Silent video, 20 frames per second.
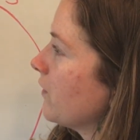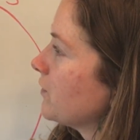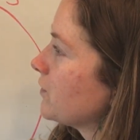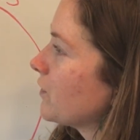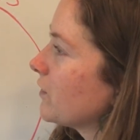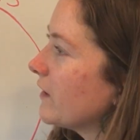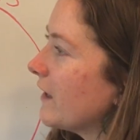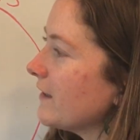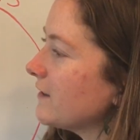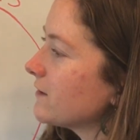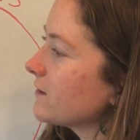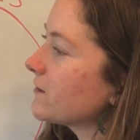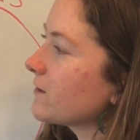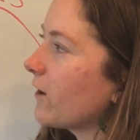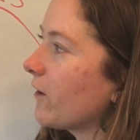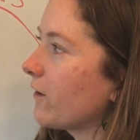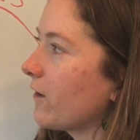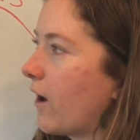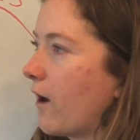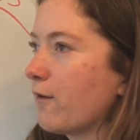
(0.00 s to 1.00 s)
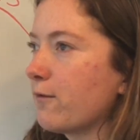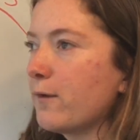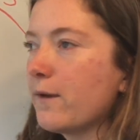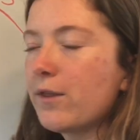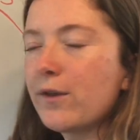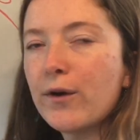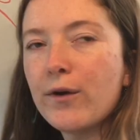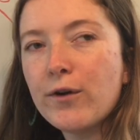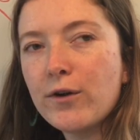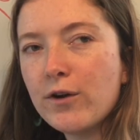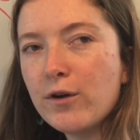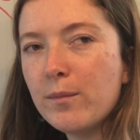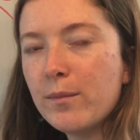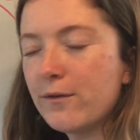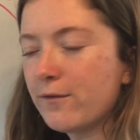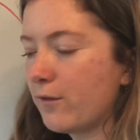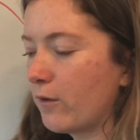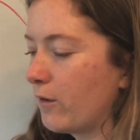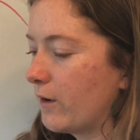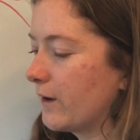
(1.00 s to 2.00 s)
So let's start off with
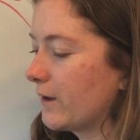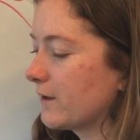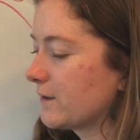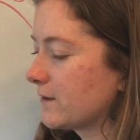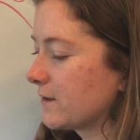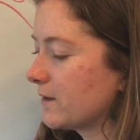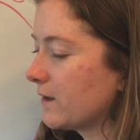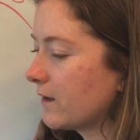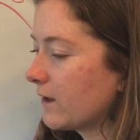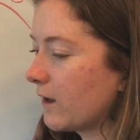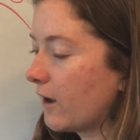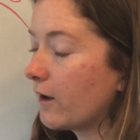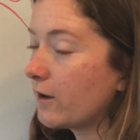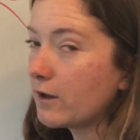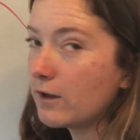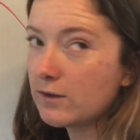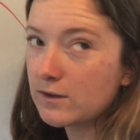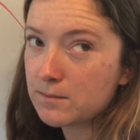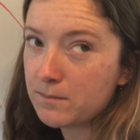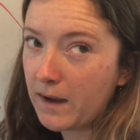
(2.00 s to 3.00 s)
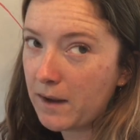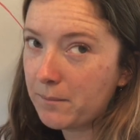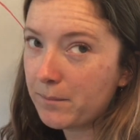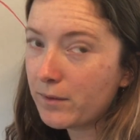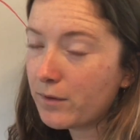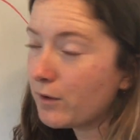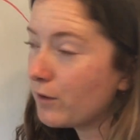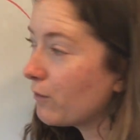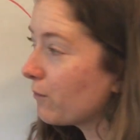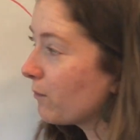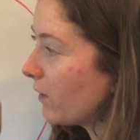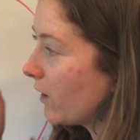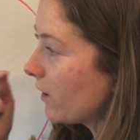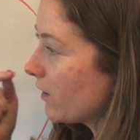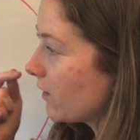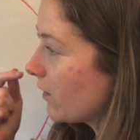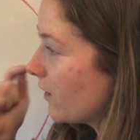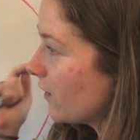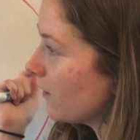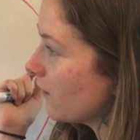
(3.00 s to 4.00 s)
herbivores. I'll use my blue
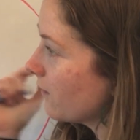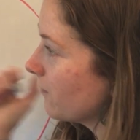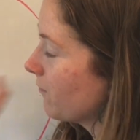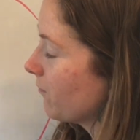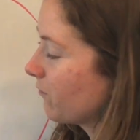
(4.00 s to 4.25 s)
marker.